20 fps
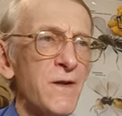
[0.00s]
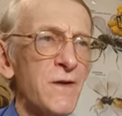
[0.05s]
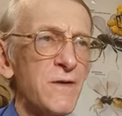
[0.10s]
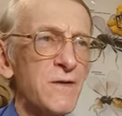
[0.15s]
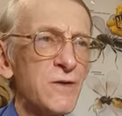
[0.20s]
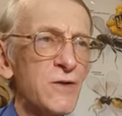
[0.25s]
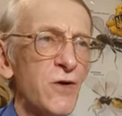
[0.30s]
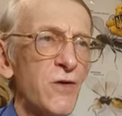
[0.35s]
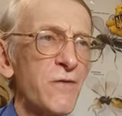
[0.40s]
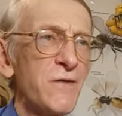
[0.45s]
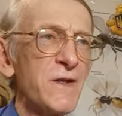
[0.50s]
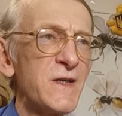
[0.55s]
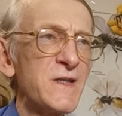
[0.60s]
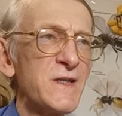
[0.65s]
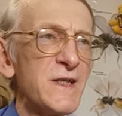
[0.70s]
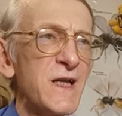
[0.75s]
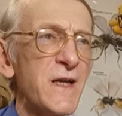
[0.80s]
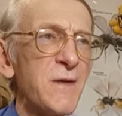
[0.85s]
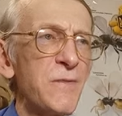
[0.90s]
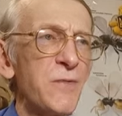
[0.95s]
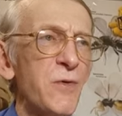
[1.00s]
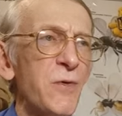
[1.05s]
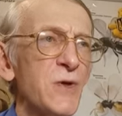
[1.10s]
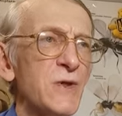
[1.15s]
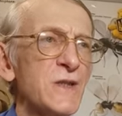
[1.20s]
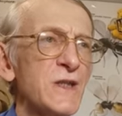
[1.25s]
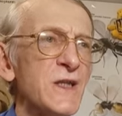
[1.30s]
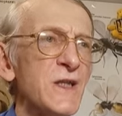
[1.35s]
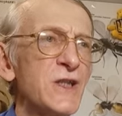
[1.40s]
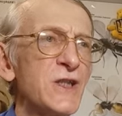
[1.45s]
So this name
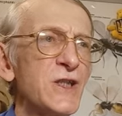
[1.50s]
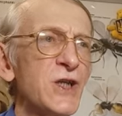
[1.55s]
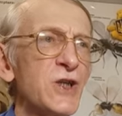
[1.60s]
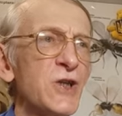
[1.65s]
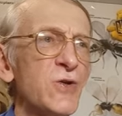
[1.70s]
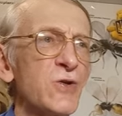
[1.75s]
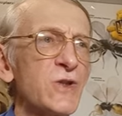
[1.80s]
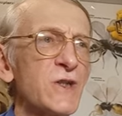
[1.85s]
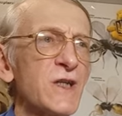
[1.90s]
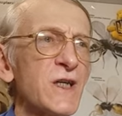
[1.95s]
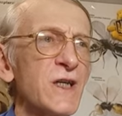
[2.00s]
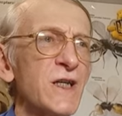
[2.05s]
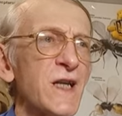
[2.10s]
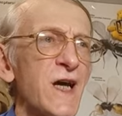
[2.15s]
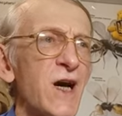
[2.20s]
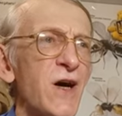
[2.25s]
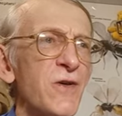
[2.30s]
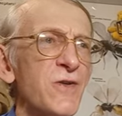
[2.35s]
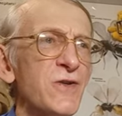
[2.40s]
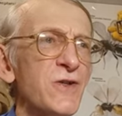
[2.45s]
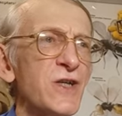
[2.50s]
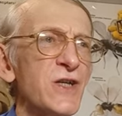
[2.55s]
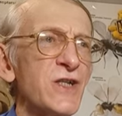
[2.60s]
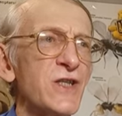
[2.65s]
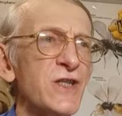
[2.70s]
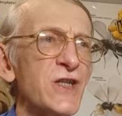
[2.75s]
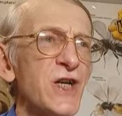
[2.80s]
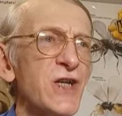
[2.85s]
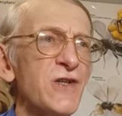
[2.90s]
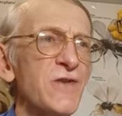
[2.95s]
was Institutska, and now just
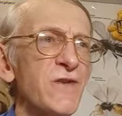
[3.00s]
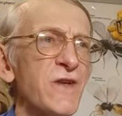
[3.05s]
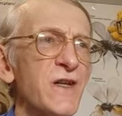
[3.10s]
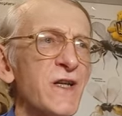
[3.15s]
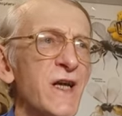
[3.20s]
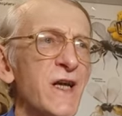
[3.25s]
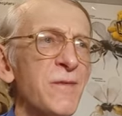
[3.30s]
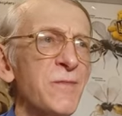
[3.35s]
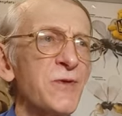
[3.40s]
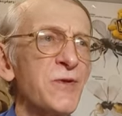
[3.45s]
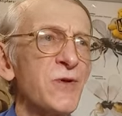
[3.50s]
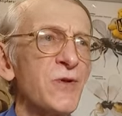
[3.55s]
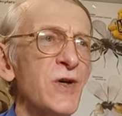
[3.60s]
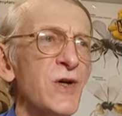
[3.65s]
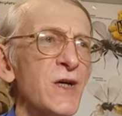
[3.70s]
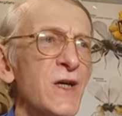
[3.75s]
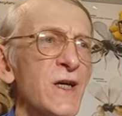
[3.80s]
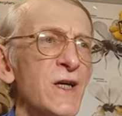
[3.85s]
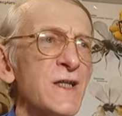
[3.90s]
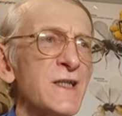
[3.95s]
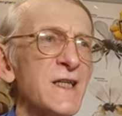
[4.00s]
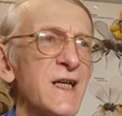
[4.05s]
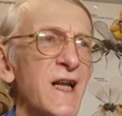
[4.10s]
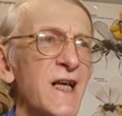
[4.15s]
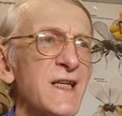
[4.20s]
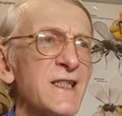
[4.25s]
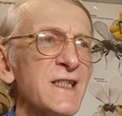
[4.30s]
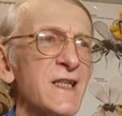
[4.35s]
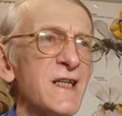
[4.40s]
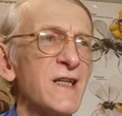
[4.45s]
change the name to
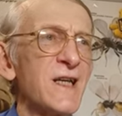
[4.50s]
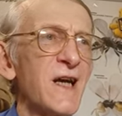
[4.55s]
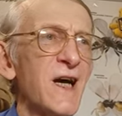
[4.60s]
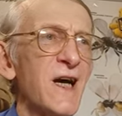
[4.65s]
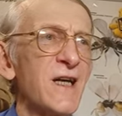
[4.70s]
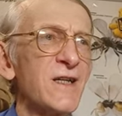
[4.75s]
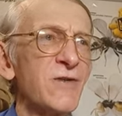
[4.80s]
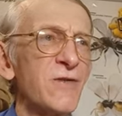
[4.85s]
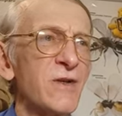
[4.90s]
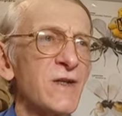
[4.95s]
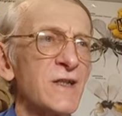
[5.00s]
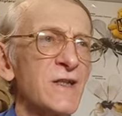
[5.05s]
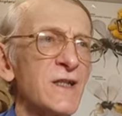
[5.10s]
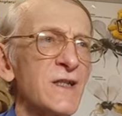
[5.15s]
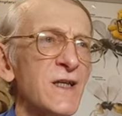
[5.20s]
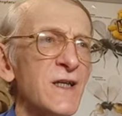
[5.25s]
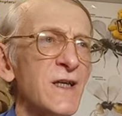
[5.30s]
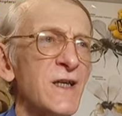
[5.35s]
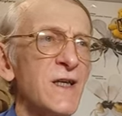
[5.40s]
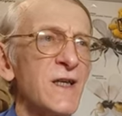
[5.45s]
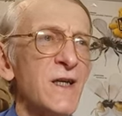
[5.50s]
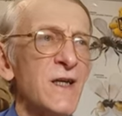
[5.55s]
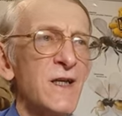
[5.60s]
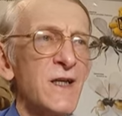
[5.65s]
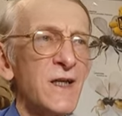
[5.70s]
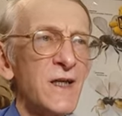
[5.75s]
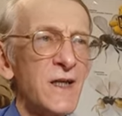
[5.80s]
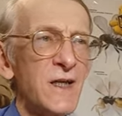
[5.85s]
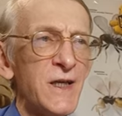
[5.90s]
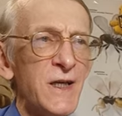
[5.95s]
Celestial Hundreds.
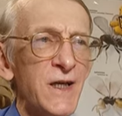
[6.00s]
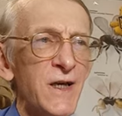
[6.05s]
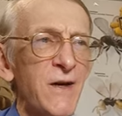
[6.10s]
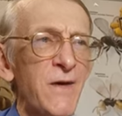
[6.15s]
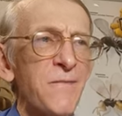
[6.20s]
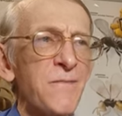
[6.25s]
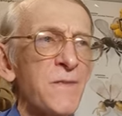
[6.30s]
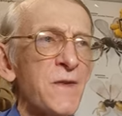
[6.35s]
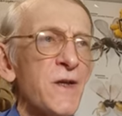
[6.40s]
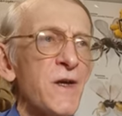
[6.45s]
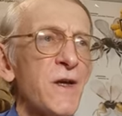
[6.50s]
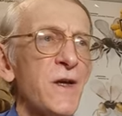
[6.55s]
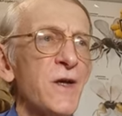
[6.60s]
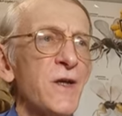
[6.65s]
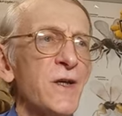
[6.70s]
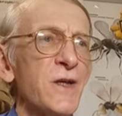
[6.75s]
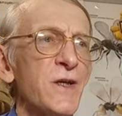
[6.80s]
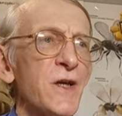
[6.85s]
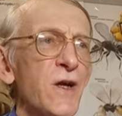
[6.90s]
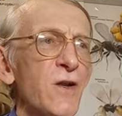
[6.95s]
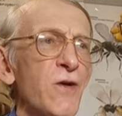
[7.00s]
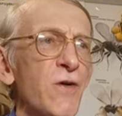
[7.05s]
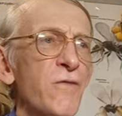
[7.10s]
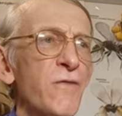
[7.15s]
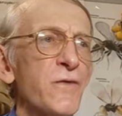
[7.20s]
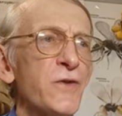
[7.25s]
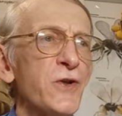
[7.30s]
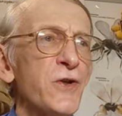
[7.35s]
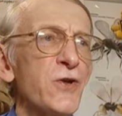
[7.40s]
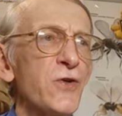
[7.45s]
Here, yellow
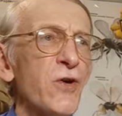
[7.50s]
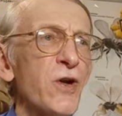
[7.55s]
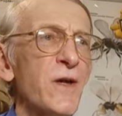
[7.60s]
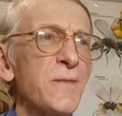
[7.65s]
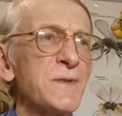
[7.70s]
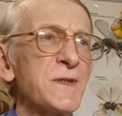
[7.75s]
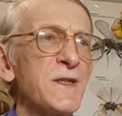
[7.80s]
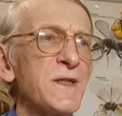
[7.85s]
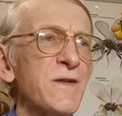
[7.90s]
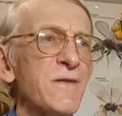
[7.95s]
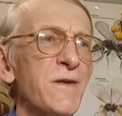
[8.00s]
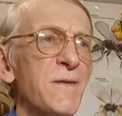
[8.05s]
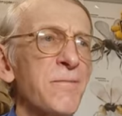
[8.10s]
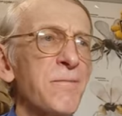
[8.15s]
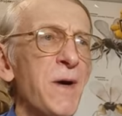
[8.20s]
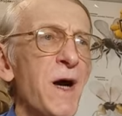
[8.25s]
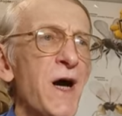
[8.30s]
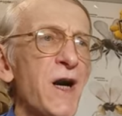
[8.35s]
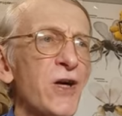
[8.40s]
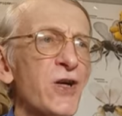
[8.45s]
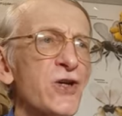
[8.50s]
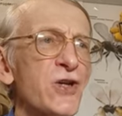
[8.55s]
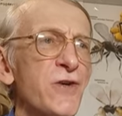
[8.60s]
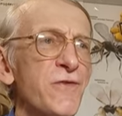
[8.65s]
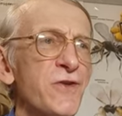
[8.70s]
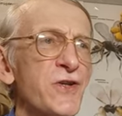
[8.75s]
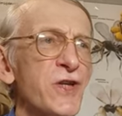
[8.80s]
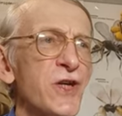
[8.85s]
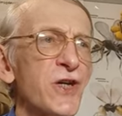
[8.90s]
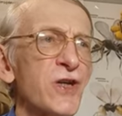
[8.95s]
tulips in the park,
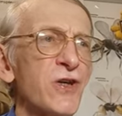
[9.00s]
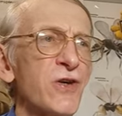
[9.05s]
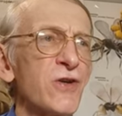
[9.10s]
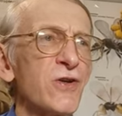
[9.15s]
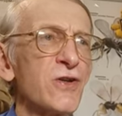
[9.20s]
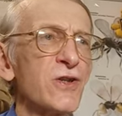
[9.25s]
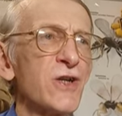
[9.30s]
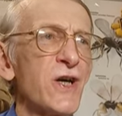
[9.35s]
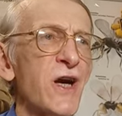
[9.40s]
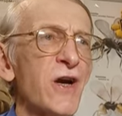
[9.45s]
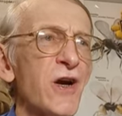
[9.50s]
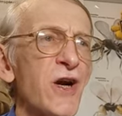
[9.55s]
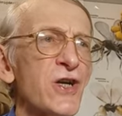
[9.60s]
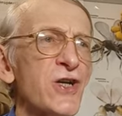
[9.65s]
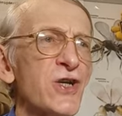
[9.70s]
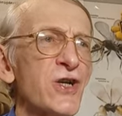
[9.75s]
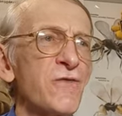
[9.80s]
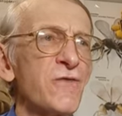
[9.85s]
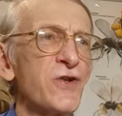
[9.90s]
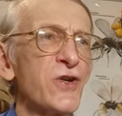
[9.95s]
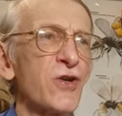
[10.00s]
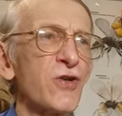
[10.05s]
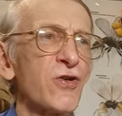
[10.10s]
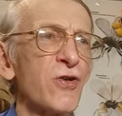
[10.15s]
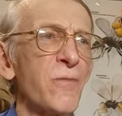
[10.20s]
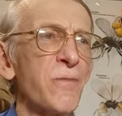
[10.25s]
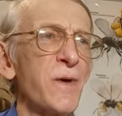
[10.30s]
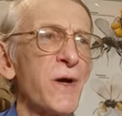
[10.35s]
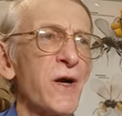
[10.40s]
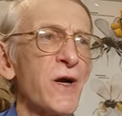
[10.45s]
Shevchenko, Taras
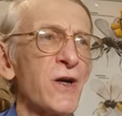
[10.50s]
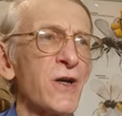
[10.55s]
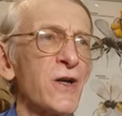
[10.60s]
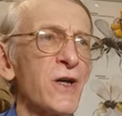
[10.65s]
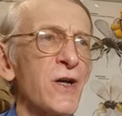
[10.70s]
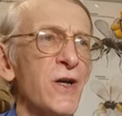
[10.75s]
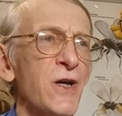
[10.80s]
Shevchenko Park.